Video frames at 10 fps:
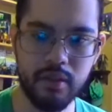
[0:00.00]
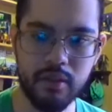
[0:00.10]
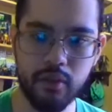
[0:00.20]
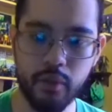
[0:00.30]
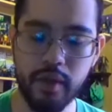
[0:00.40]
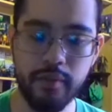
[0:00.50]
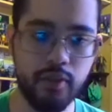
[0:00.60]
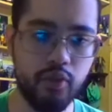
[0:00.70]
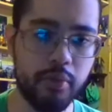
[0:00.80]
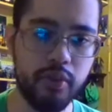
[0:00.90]
So whatever you
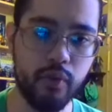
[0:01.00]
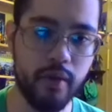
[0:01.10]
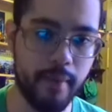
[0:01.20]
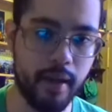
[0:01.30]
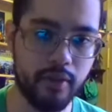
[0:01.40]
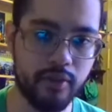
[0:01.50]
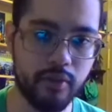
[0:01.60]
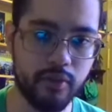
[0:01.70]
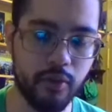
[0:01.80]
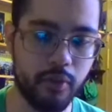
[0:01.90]
do, please wear a mask
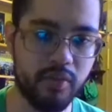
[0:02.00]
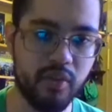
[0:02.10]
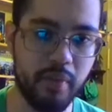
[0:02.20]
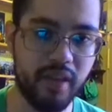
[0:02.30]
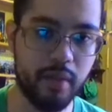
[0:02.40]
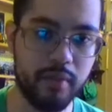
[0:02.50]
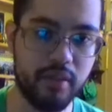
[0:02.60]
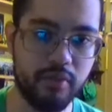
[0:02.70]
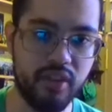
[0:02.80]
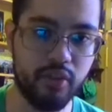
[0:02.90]
so this pandemic
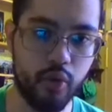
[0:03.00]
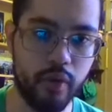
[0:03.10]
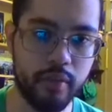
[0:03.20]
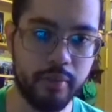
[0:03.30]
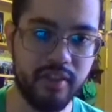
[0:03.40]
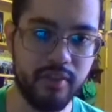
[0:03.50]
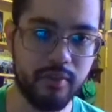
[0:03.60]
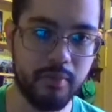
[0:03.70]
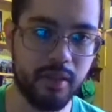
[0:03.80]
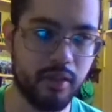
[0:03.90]
could finish quick,
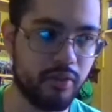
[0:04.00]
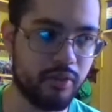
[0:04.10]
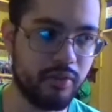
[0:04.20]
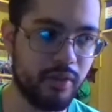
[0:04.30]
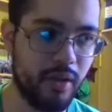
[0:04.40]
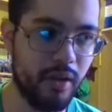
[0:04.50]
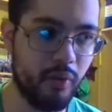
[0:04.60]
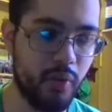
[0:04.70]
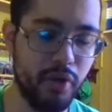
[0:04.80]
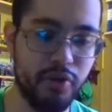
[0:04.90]
please, because
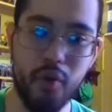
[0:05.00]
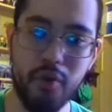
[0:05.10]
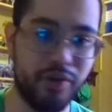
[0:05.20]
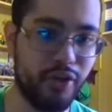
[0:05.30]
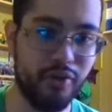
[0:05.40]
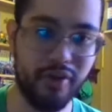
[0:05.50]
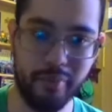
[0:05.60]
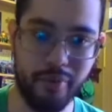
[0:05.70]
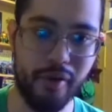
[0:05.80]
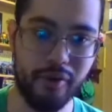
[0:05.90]
we are nowhere near any
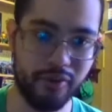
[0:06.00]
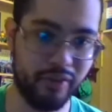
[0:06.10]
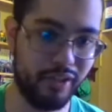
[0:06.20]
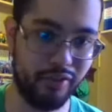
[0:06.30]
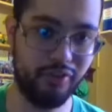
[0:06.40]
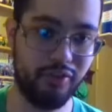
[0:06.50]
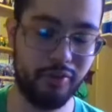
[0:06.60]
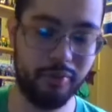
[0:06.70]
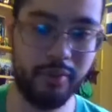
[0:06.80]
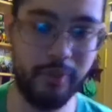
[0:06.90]
progress, ladies and
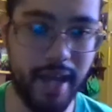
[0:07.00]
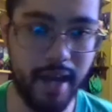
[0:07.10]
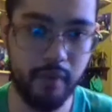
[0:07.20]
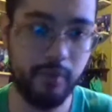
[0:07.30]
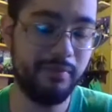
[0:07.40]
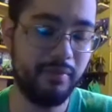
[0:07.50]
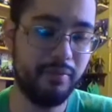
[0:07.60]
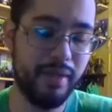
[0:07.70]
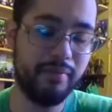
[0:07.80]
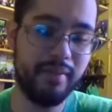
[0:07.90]
gentlemen. We got
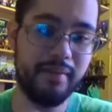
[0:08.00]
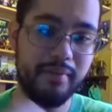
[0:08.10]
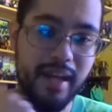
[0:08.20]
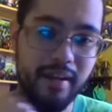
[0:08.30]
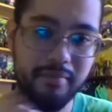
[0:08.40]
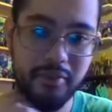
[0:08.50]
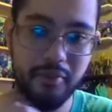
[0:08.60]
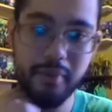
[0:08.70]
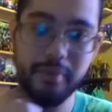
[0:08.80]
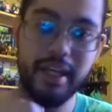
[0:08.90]

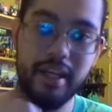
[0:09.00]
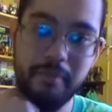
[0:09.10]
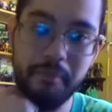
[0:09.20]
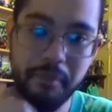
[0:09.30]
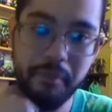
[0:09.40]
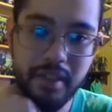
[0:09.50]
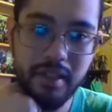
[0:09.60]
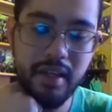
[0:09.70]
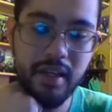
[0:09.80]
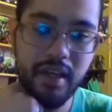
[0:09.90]
remember that.
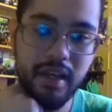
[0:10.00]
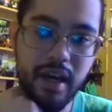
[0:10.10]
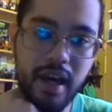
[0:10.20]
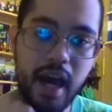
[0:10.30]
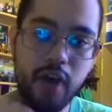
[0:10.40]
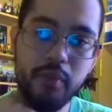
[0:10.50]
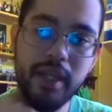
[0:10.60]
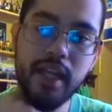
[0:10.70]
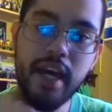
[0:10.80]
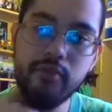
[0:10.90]
How's
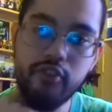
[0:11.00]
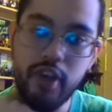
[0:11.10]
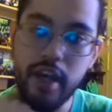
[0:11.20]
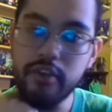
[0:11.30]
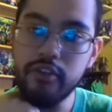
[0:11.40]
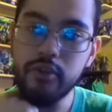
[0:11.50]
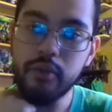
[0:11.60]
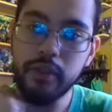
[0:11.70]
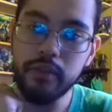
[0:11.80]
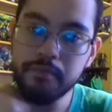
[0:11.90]
my live chat
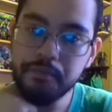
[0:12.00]
doing?